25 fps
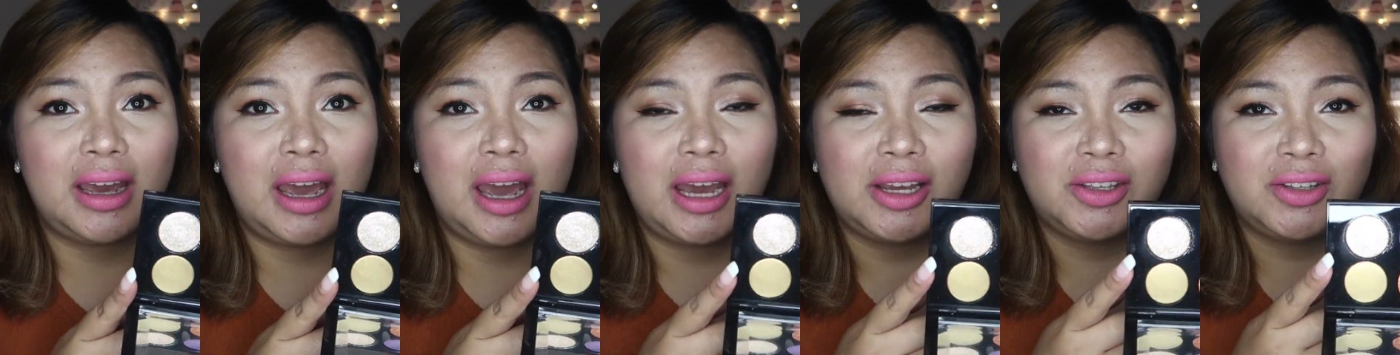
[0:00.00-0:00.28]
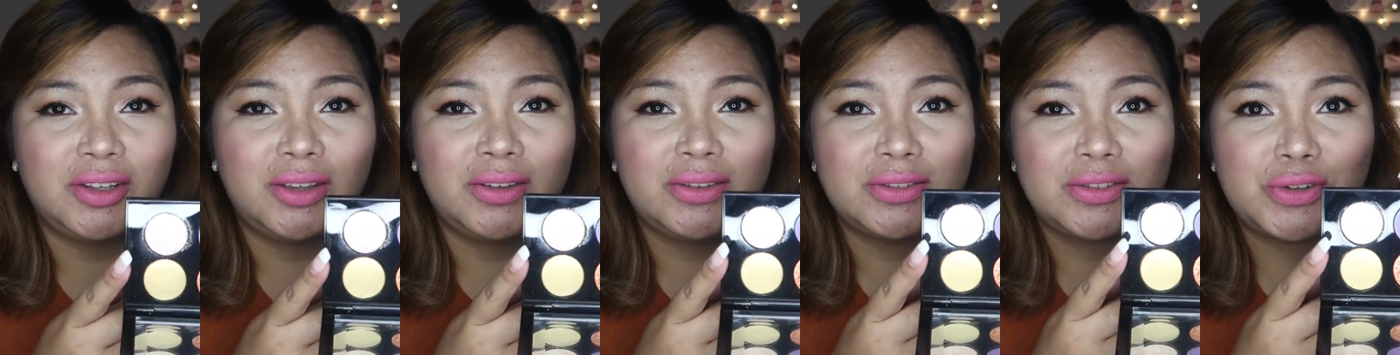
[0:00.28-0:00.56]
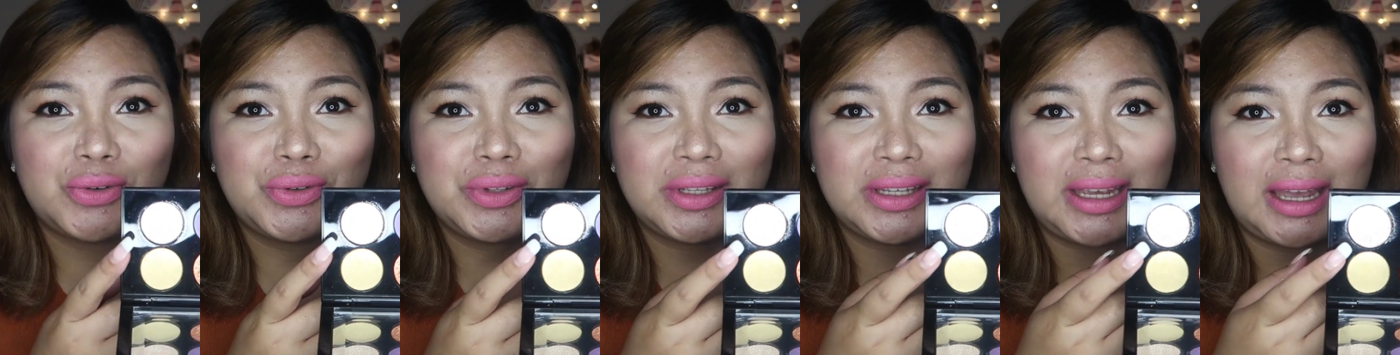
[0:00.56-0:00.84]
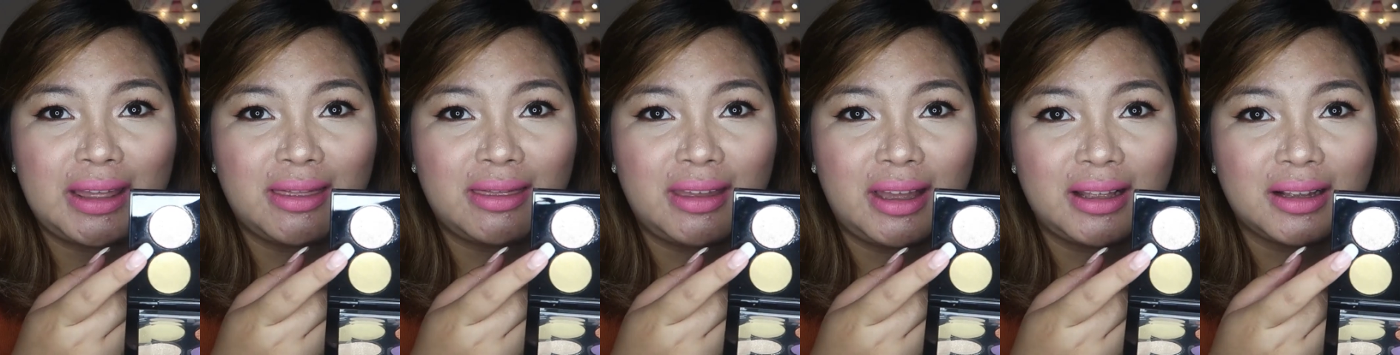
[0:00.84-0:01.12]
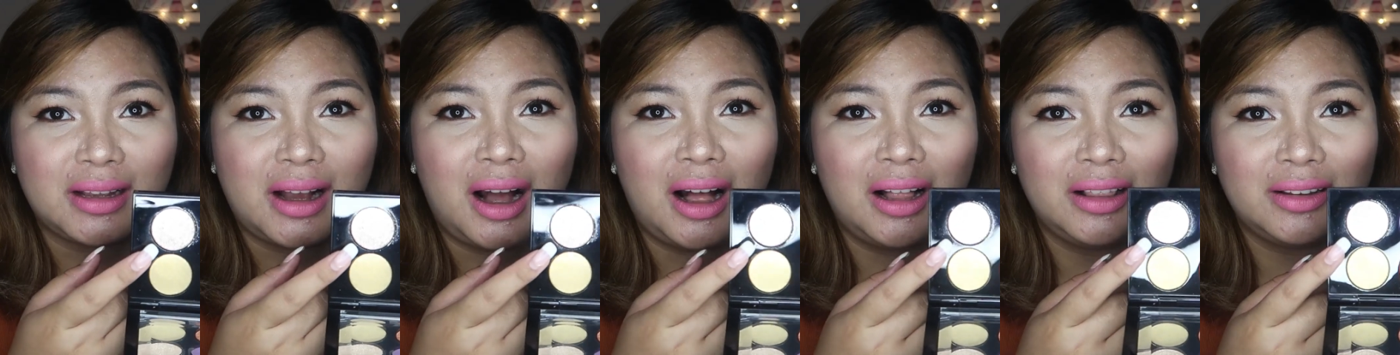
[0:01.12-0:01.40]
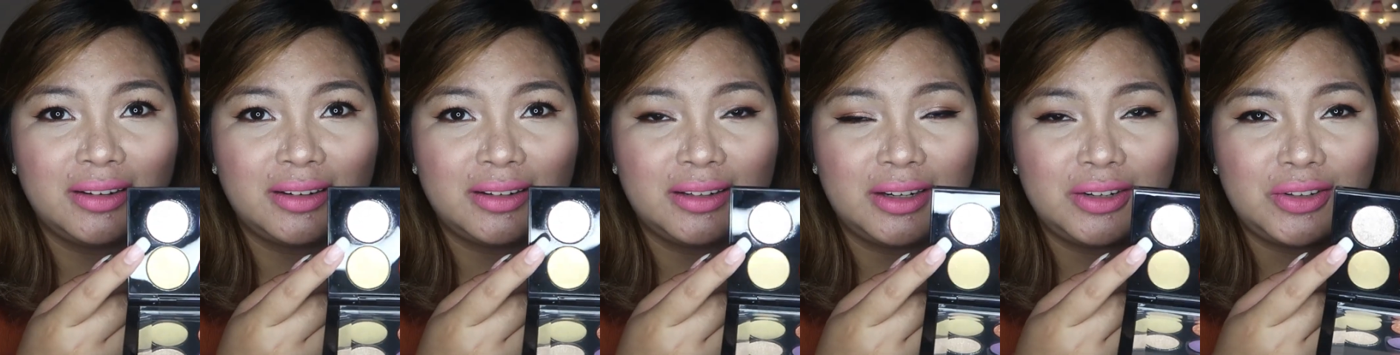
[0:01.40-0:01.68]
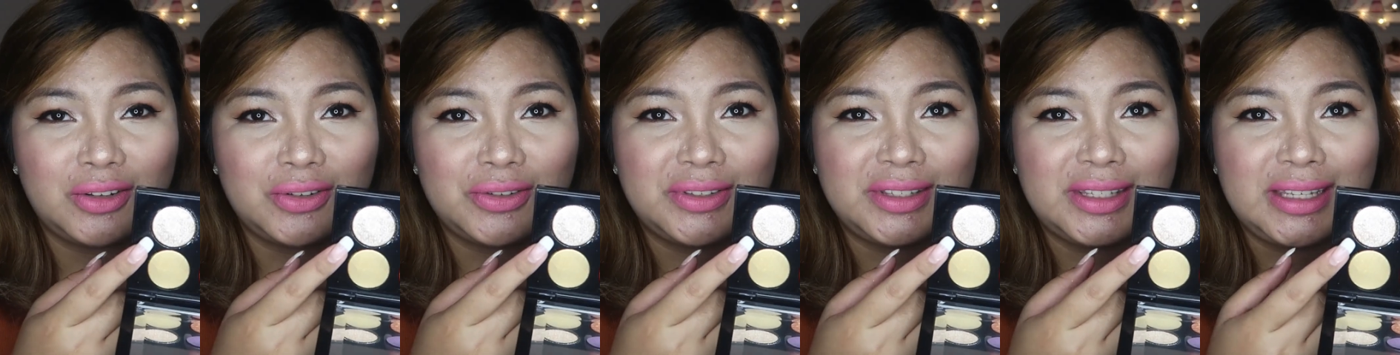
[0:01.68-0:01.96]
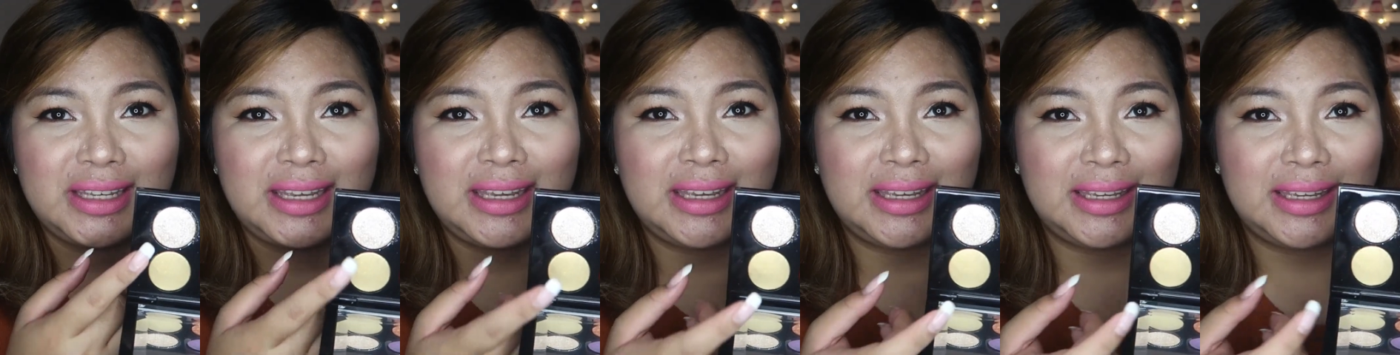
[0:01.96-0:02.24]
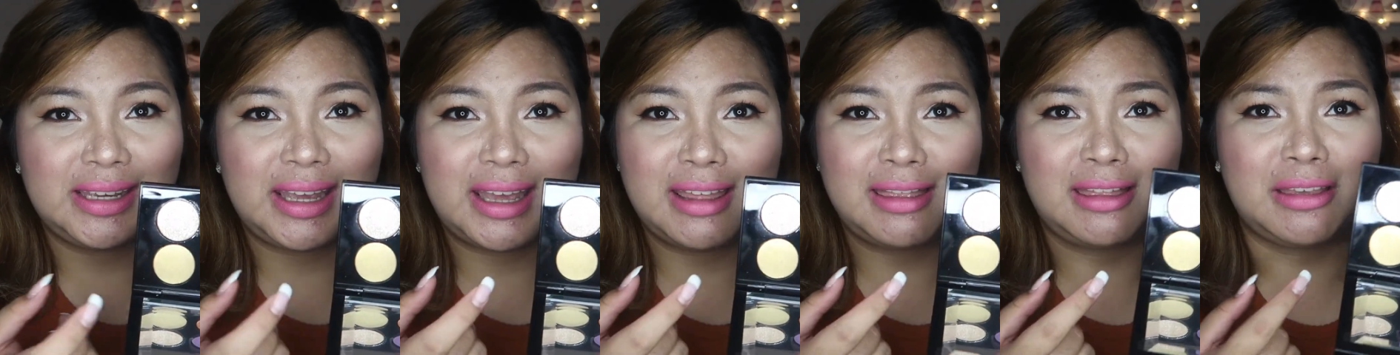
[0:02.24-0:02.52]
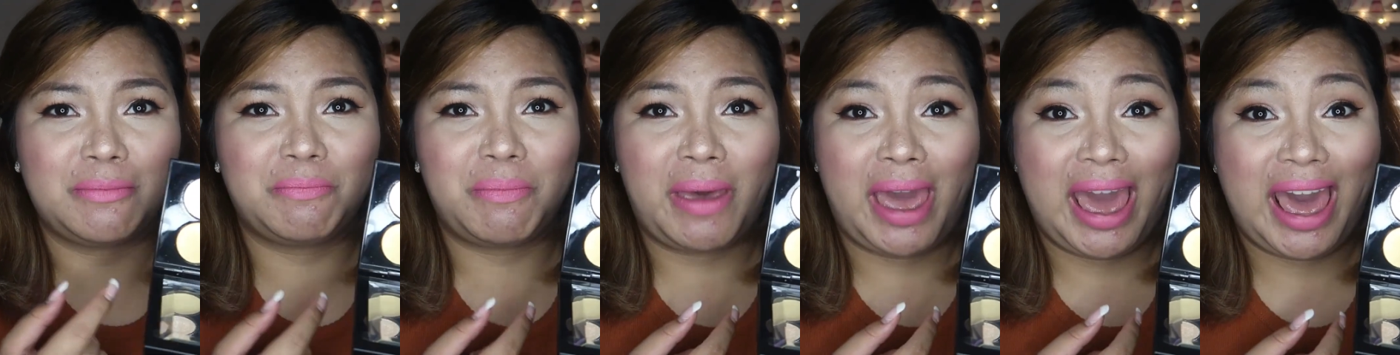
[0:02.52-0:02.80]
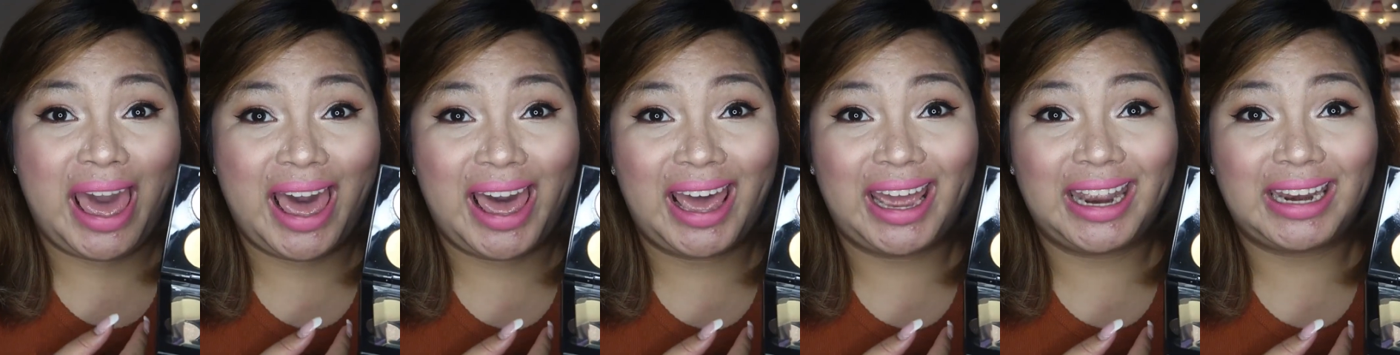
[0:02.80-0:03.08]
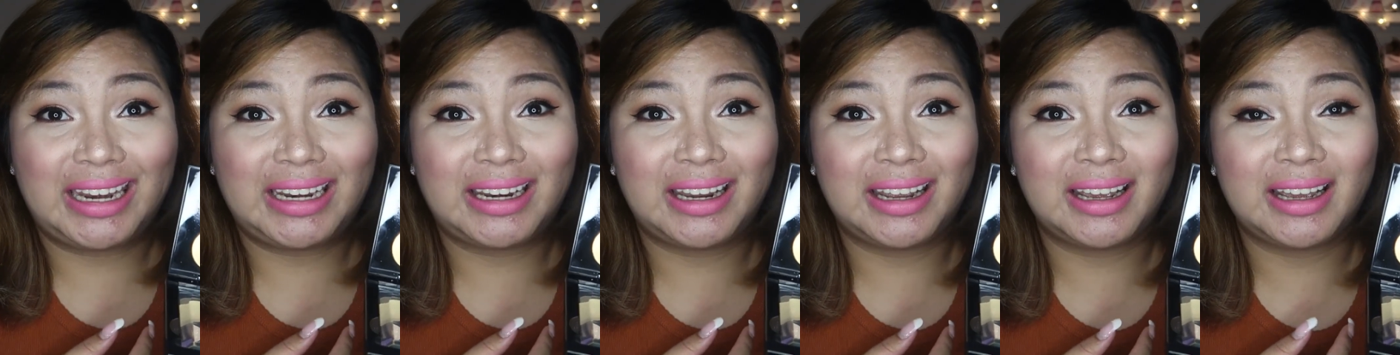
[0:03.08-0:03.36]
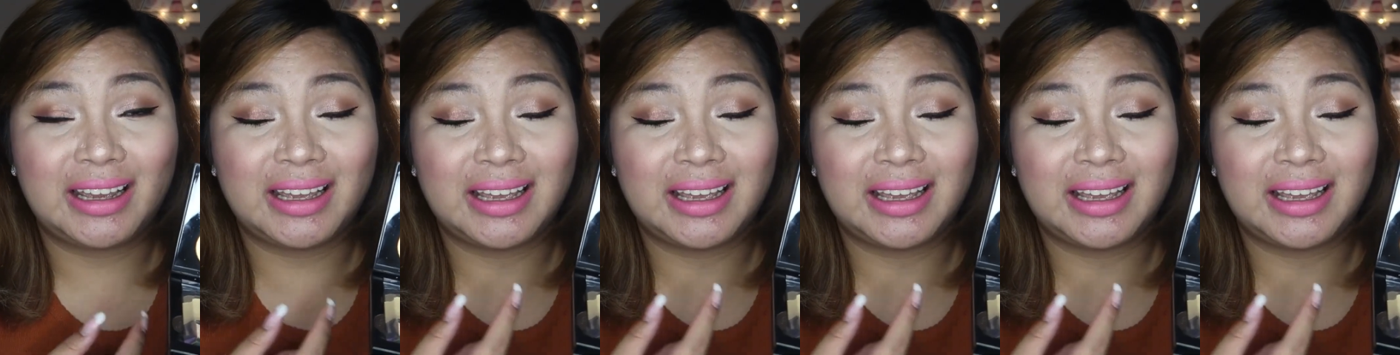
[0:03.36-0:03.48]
I just don't get that color that you see in the pan.